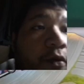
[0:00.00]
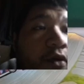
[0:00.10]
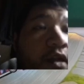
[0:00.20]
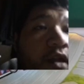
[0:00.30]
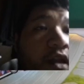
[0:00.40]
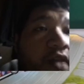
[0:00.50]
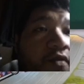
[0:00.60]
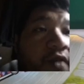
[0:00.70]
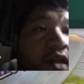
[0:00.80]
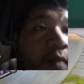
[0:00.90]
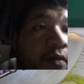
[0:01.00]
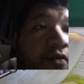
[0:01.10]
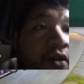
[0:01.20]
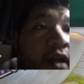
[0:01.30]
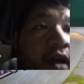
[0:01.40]
to live off the top of
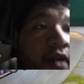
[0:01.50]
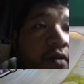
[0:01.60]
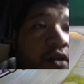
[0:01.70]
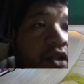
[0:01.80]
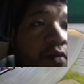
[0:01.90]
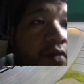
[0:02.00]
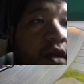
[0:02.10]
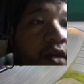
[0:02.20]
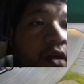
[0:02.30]
their deck, which is pretty good.